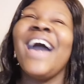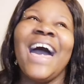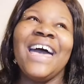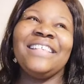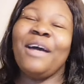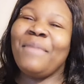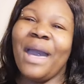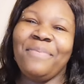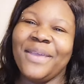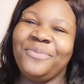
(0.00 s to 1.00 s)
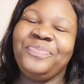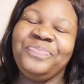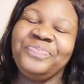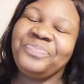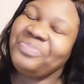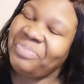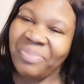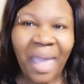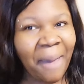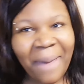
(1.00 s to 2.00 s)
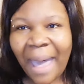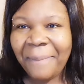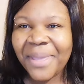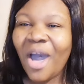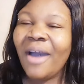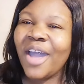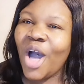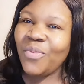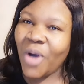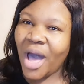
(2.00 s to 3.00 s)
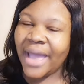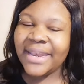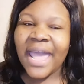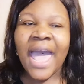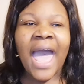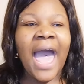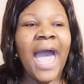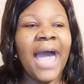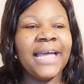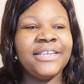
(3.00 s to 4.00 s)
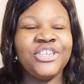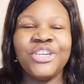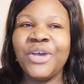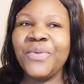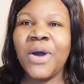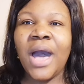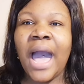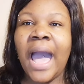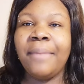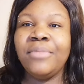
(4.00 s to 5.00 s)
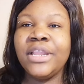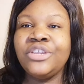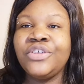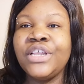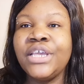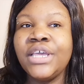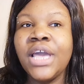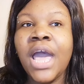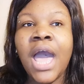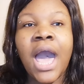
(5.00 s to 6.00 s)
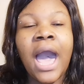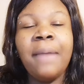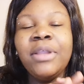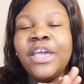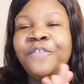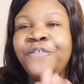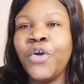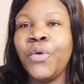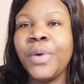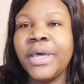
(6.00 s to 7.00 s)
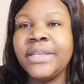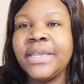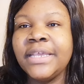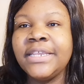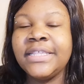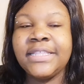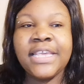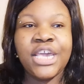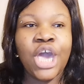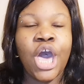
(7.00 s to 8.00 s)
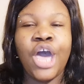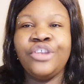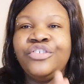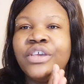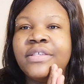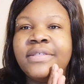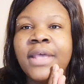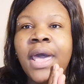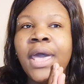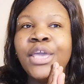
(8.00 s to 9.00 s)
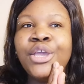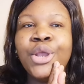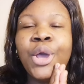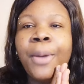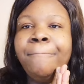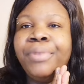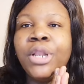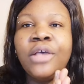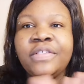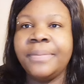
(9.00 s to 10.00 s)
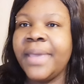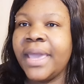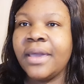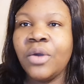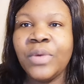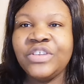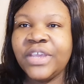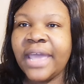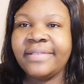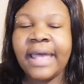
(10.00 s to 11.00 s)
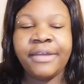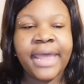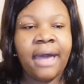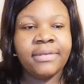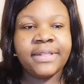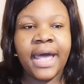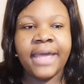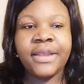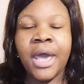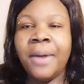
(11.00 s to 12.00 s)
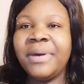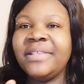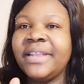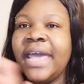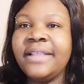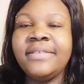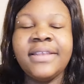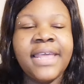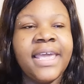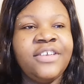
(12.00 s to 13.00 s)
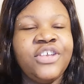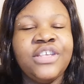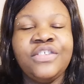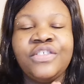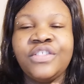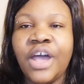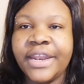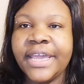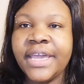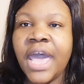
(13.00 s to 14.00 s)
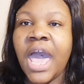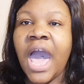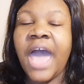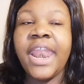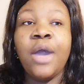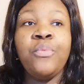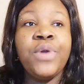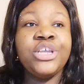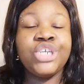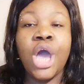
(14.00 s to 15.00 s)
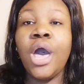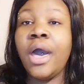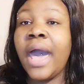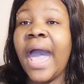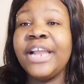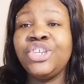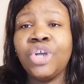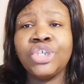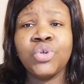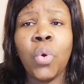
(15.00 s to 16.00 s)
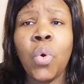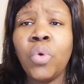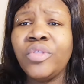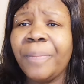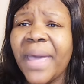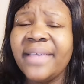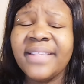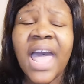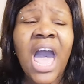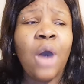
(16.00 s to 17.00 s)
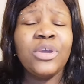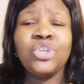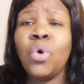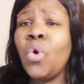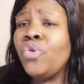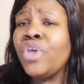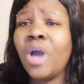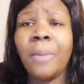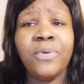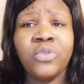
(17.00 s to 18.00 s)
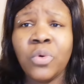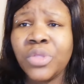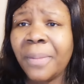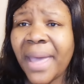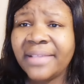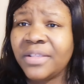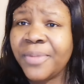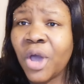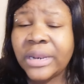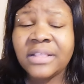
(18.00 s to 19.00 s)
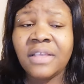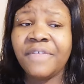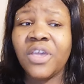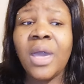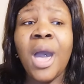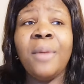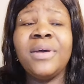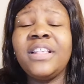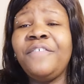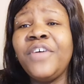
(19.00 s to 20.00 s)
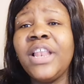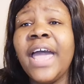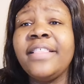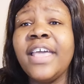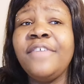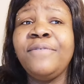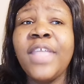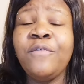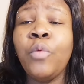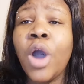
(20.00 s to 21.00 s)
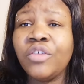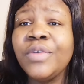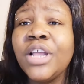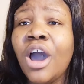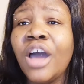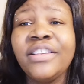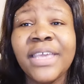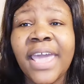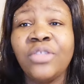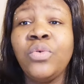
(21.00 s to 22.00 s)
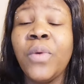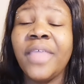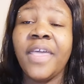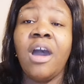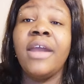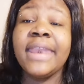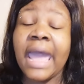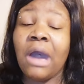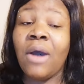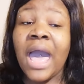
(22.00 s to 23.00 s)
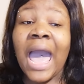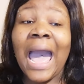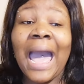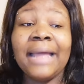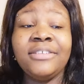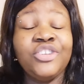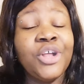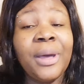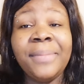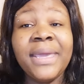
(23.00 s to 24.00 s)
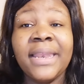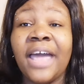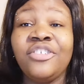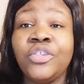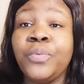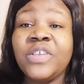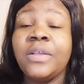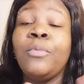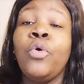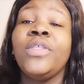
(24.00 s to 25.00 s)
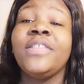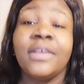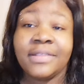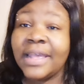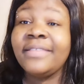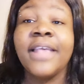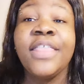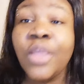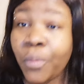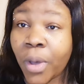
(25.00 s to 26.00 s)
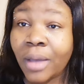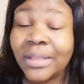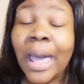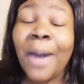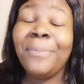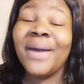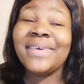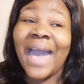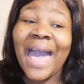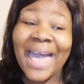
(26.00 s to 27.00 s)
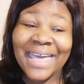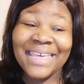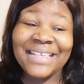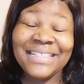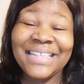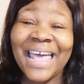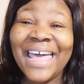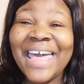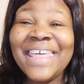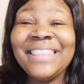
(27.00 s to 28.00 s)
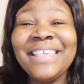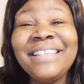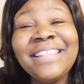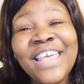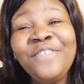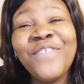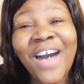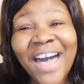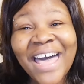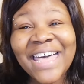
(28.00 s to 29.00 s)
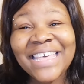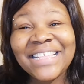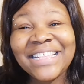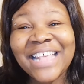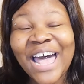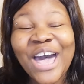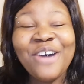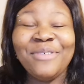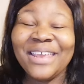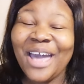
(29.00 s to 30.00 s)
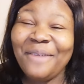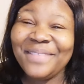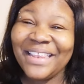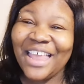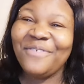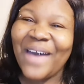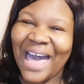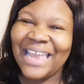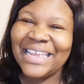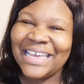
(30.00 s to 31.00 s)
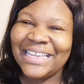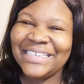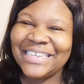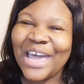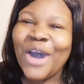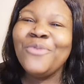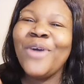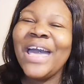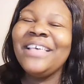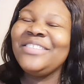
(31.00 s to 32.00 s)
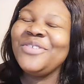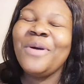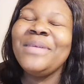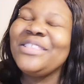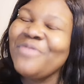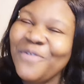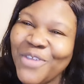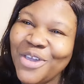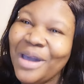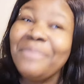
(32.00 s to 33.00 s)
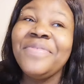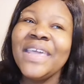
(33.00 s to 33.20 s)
guys, I'm happy. I'm happy our girl won. And you know what? I'm looking forward to seeing her just, you know, blossoming when she gets out on the outside. Because at the end of the day, she is stunning. And I wish her and Josh all the best. I wish all the couples all the best, to be honest with you. Because I feel like they've worked really hard to get to where they are now. And, you know what I mean? I just wish them all the success in the world. But guys, this is it for us. When it comes to Love Island, what else do you want me to review? I'm